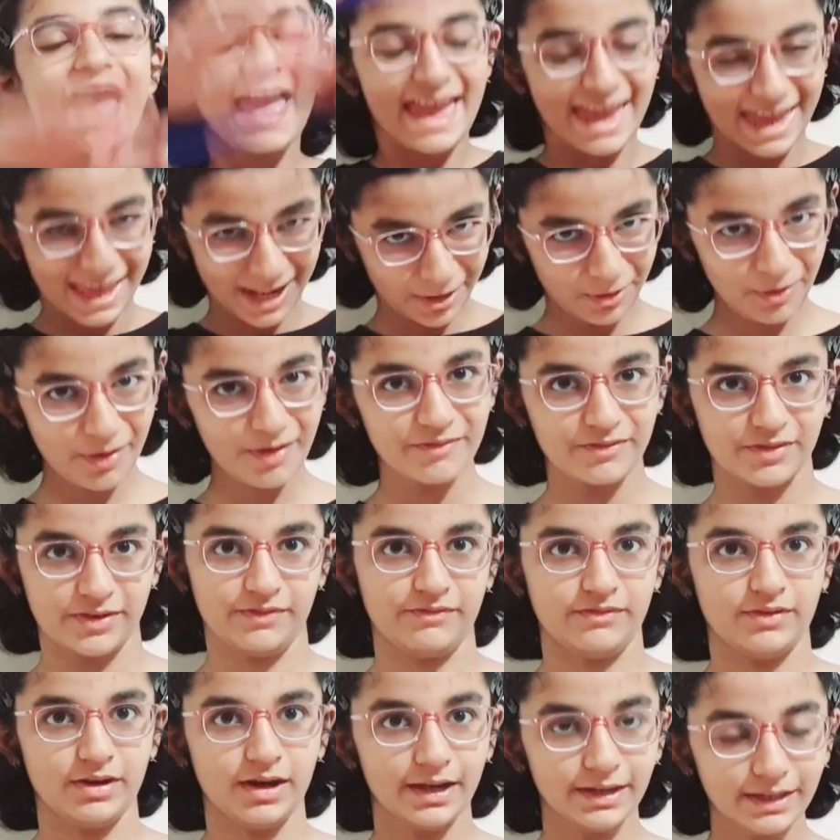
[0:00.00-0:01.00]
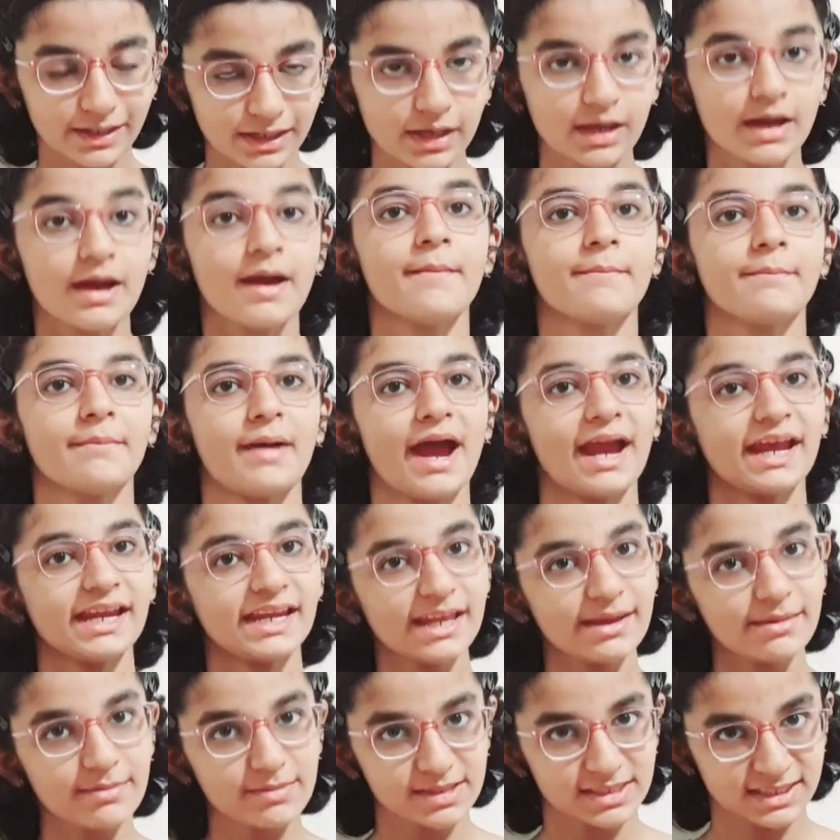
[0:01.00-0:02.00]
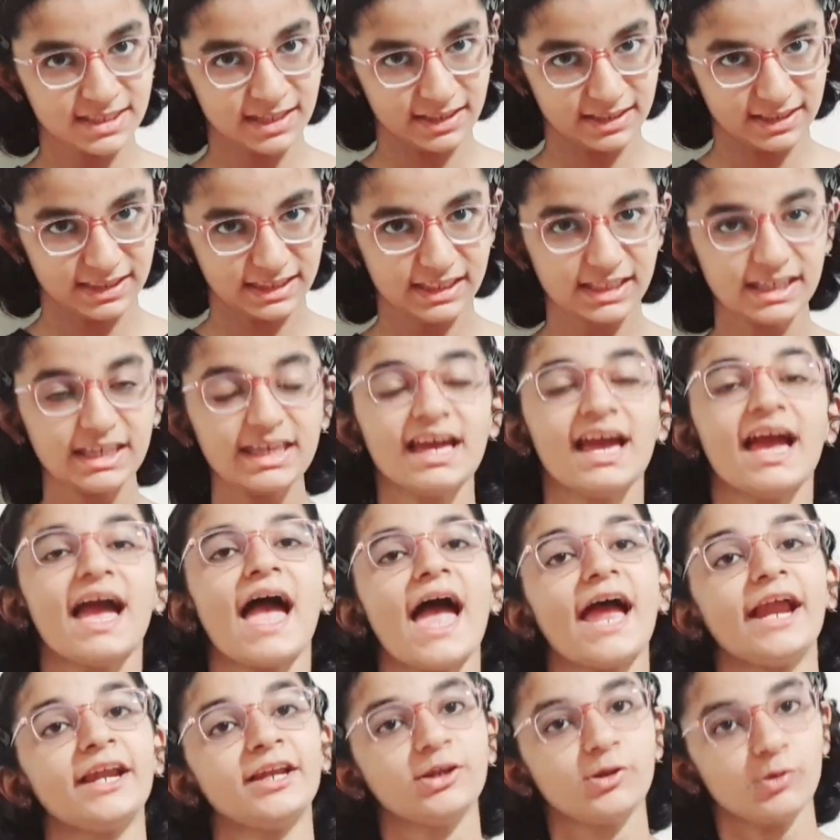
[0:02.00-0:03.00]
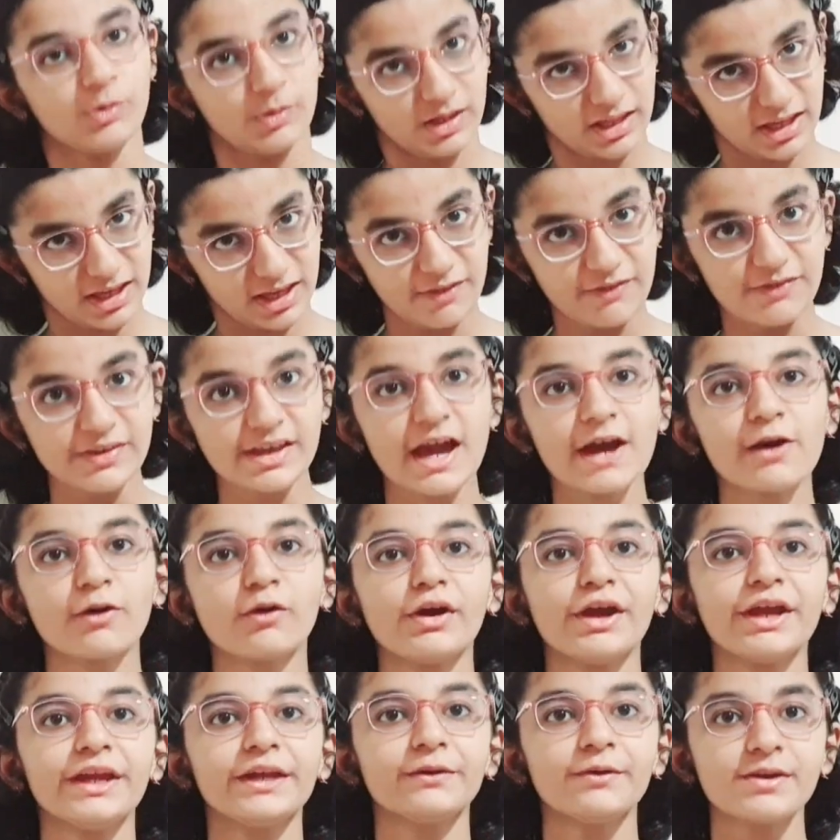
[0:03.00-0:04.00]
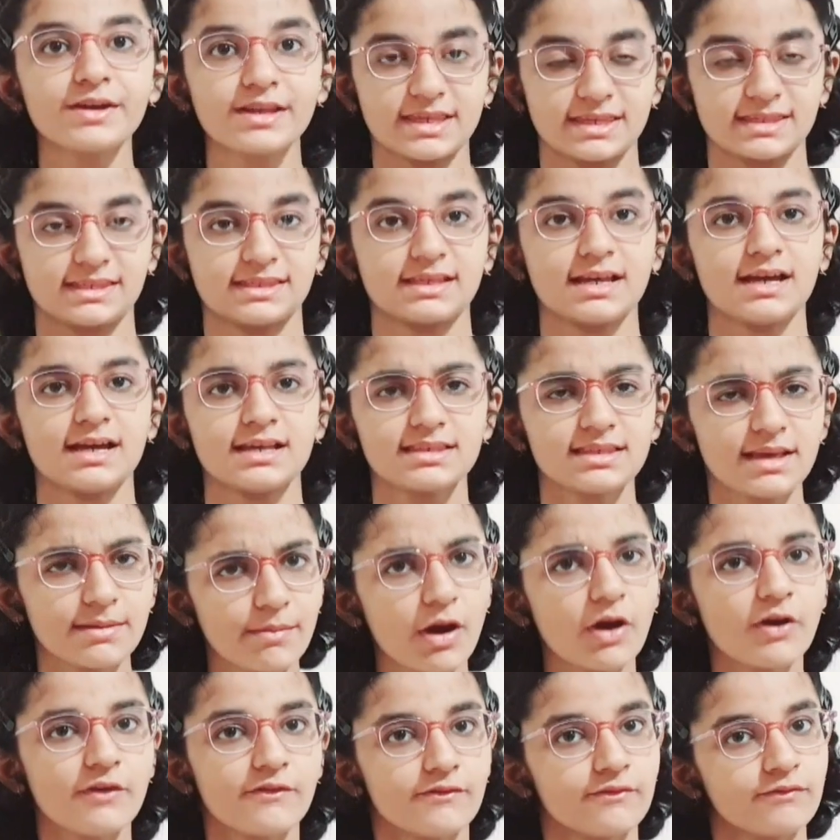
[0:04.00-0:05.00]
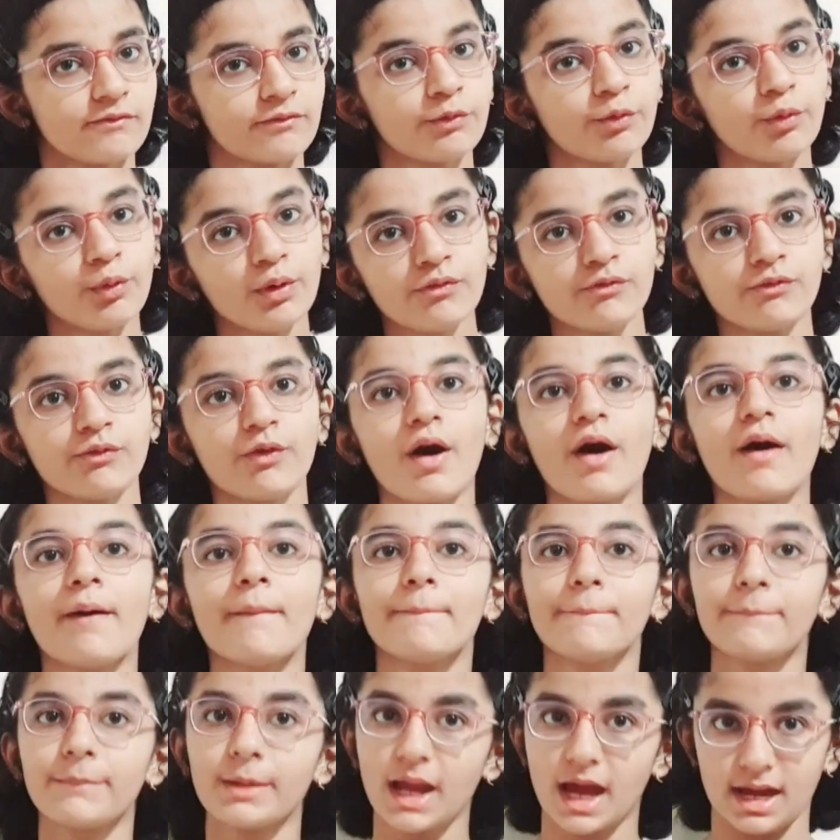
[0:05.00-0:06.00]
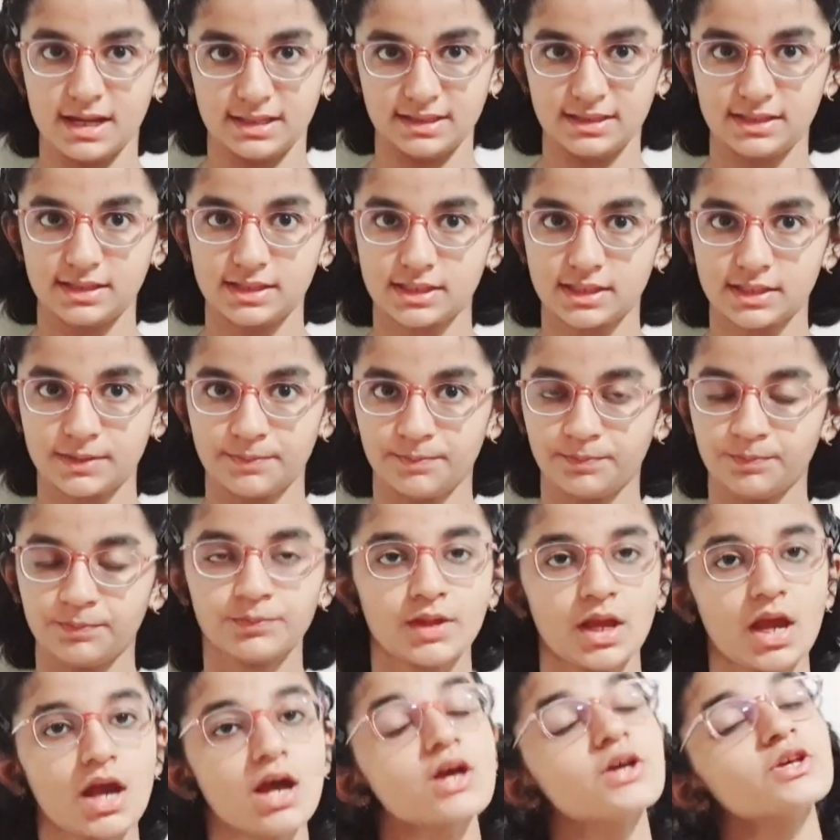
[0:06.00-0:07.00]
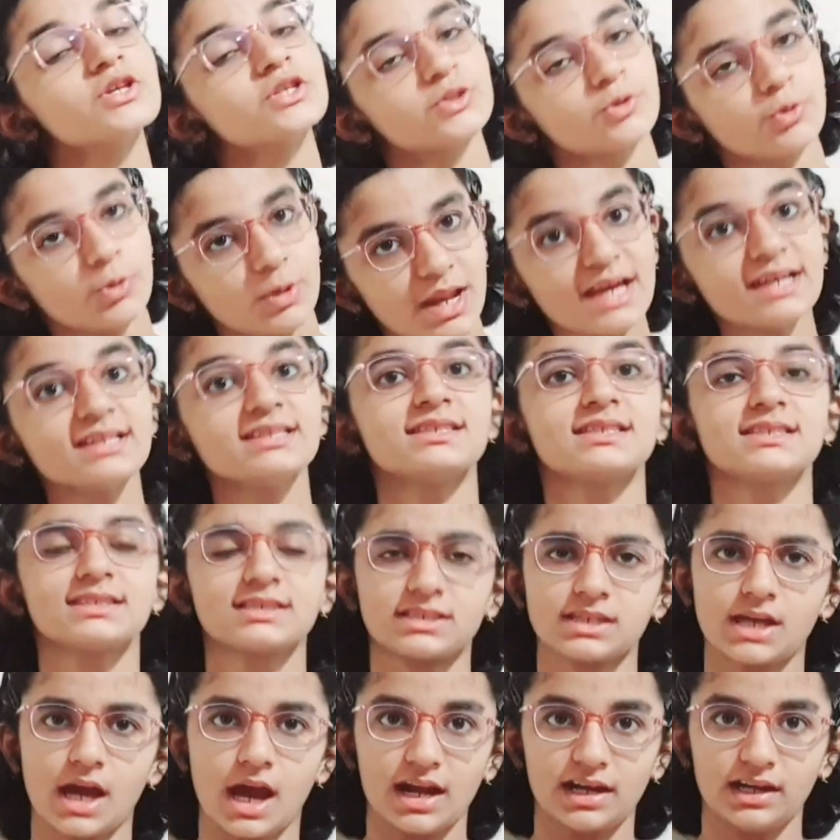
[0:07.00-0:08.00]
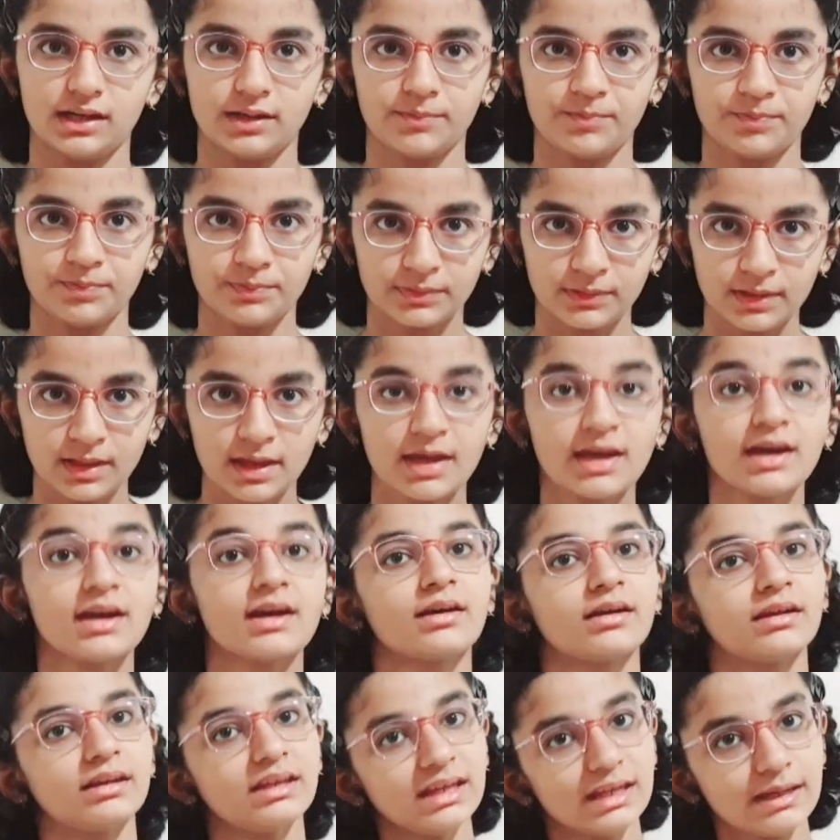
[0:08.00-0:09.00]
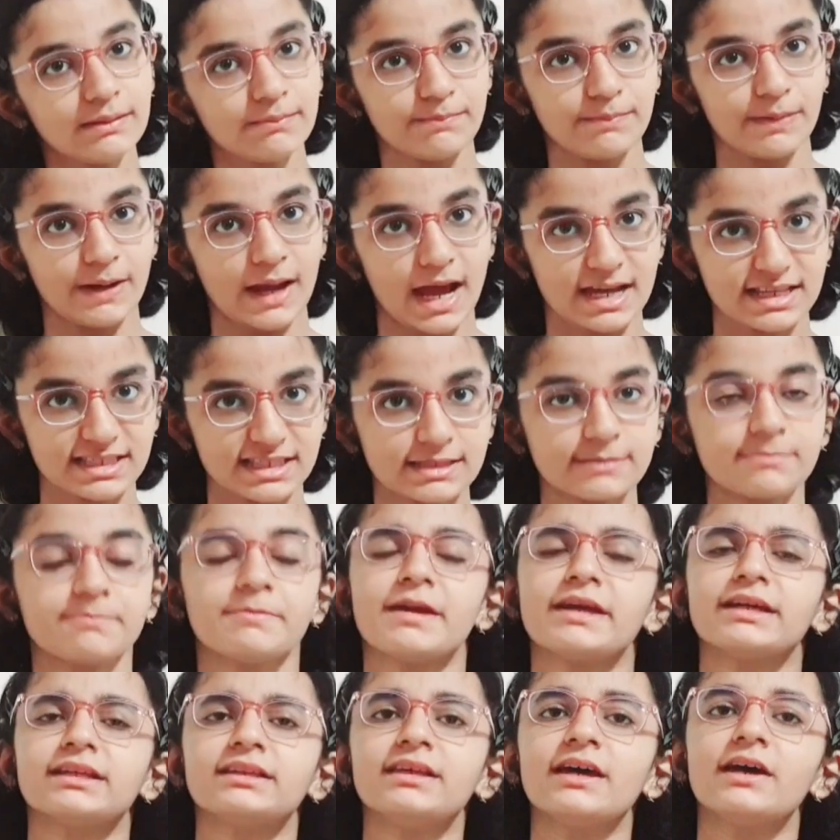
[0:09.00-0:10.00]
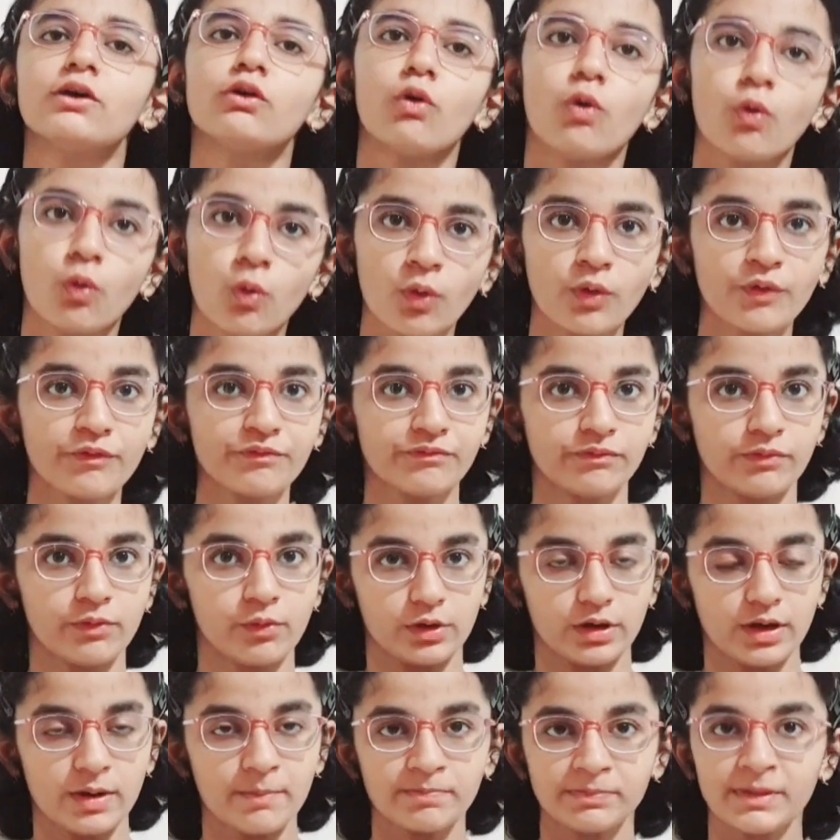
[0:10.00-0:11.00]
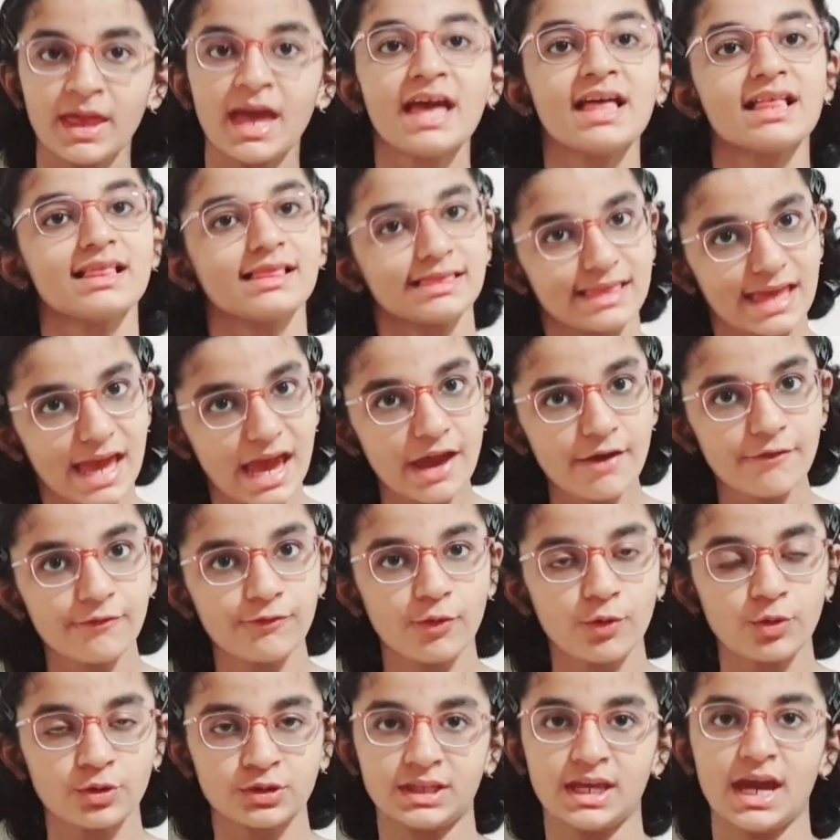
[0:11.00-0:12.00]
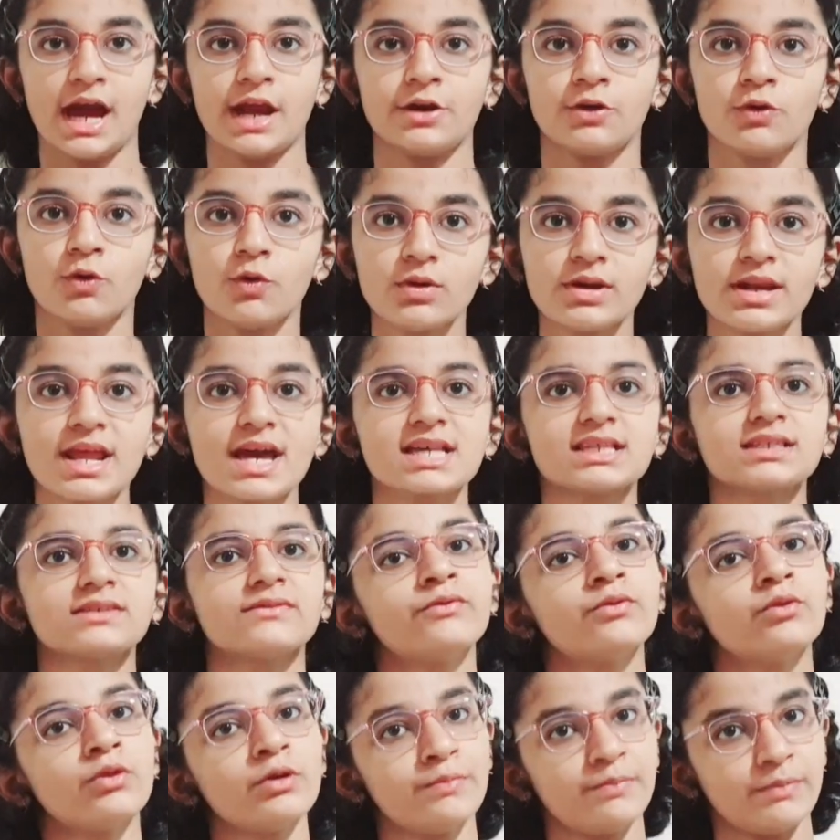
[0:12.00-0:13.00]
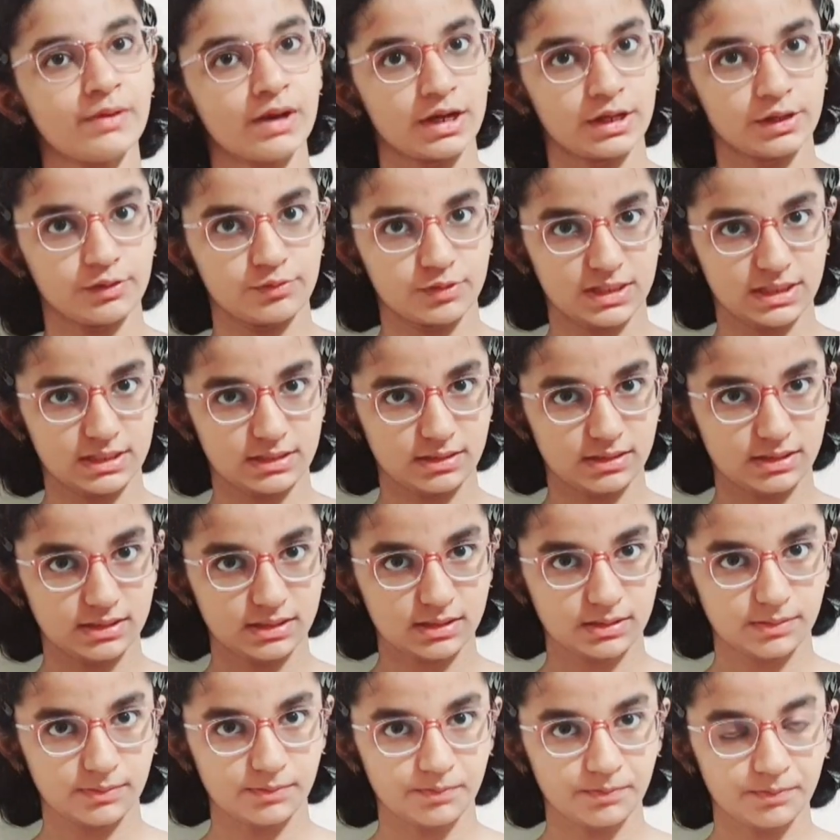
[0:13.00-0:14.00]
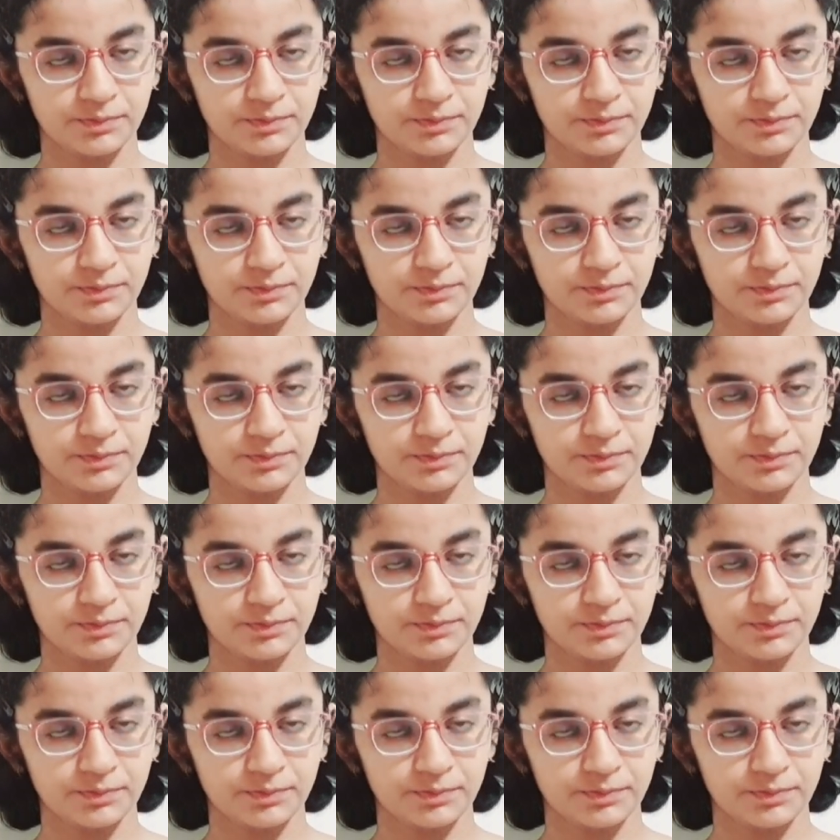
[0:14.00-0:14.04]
Hello everyone, my name is Yatee and today we are going to discuss about food for plants. So let's start. Green plants make their own food, therefore they are known as food producers.